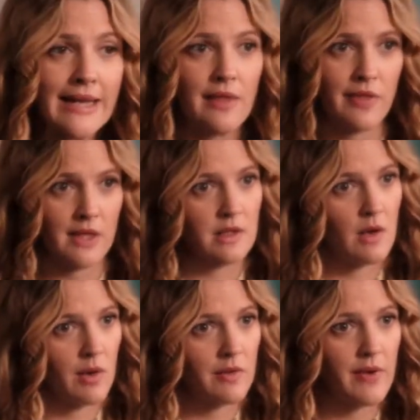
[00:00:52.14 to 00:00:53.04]
anything to
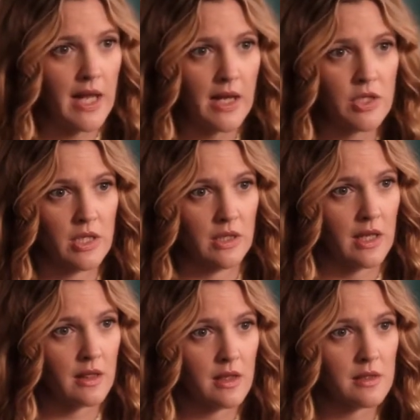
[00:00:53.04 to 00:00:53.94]
go on a vacation
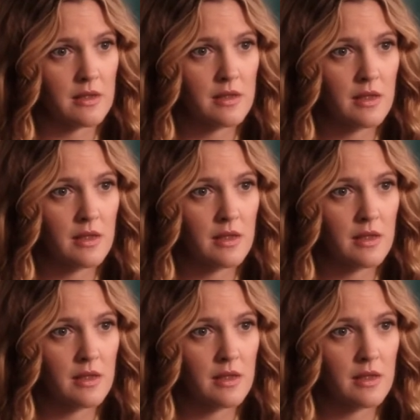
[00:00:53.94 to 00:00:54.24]
like this.